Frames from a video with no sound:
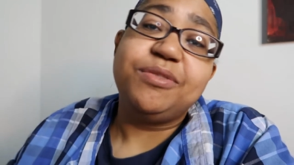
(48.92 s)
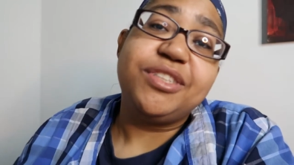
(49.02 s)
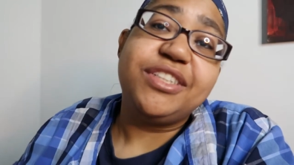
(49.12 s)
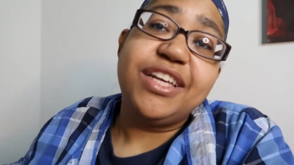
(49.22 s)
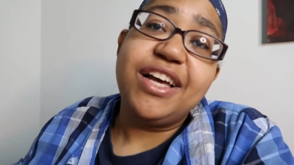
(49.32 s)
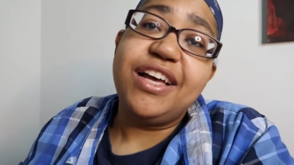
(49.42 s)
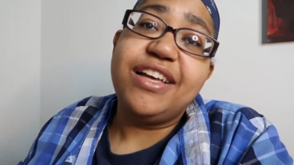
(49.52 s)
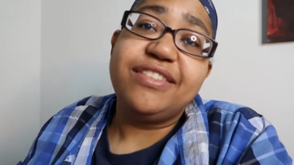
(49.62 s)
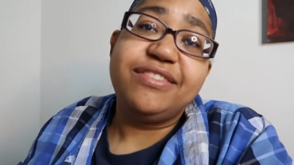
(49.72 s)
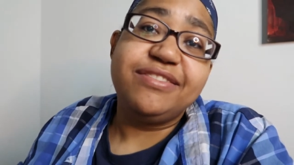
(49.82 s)
swear to
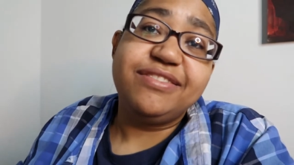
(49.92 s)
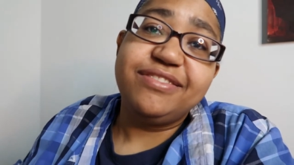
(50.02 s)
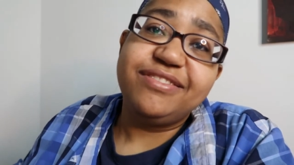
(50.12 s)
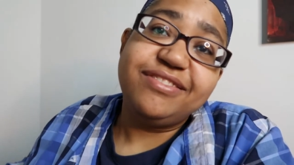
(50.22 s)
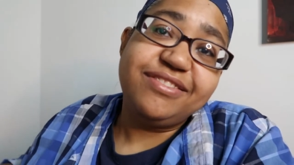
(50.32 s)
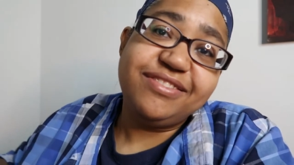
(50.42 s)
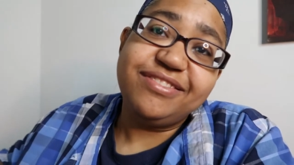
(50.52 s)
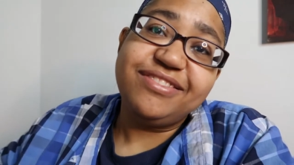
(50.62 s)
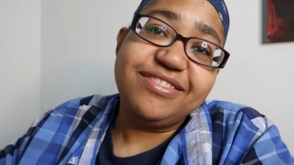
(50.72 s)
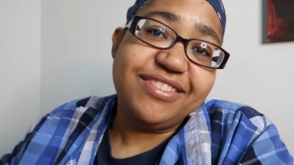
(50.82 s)
God,
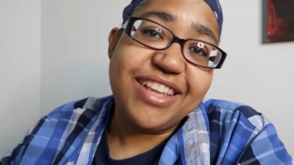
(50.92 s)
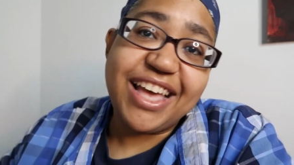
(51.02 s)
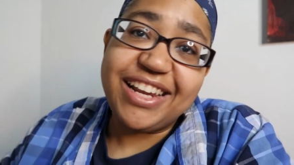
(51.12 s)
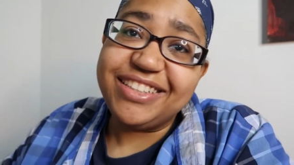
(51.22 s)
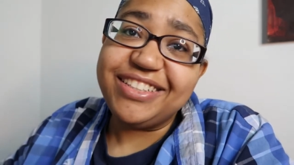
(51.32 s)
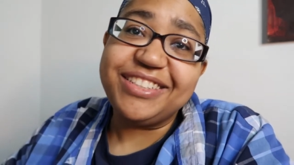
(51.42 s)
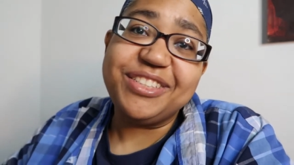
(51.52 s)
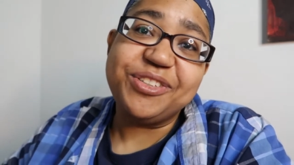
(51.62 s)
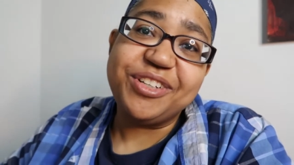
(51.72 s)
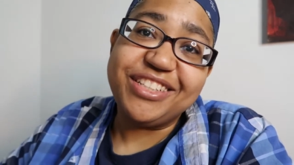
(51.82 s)
Natalie
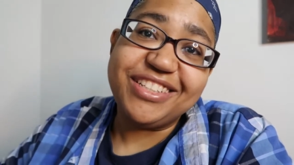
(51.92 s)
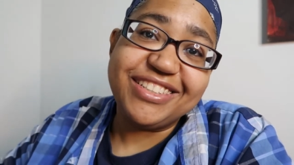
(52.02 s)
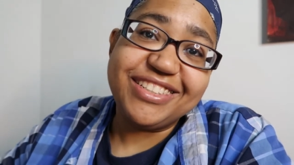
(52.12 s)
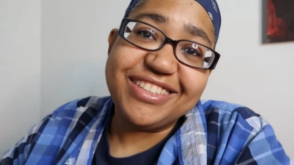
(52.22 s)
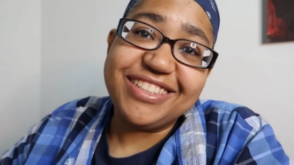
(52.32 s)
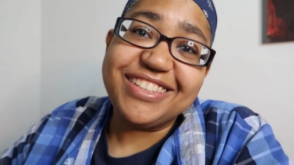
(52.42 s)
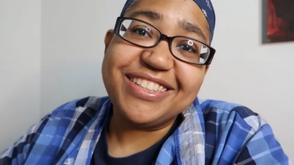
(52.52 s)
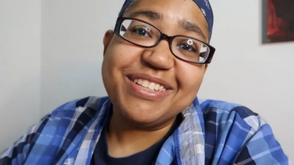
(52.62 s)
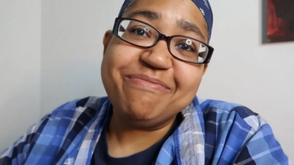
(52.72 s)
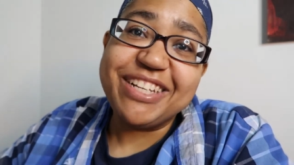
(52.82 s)
enjoyed this shit
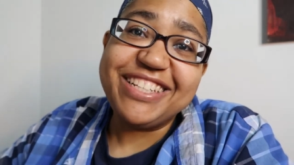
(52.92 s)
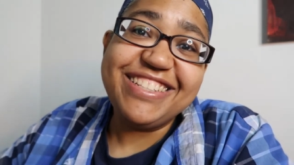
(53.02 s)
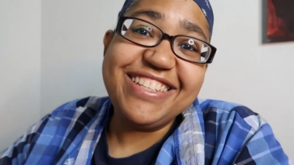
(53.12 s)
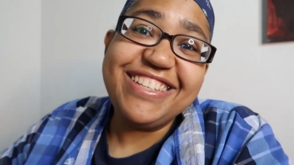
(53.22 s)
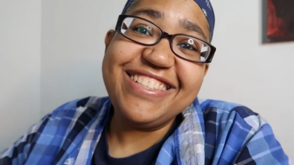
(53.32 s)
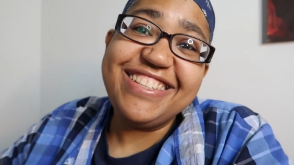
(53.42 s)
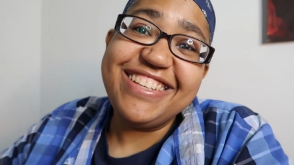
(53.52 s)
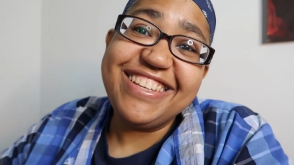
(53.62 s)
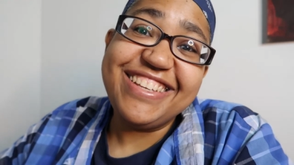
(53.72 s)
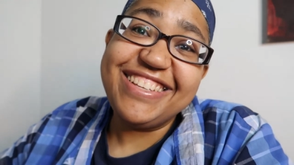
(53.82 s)
just as much as Ezee
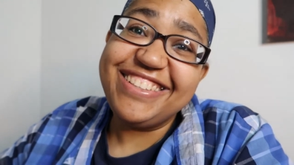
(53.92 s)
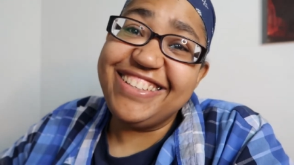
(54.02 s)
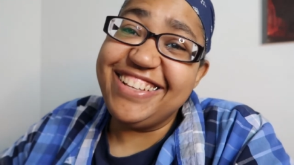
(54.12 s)
did.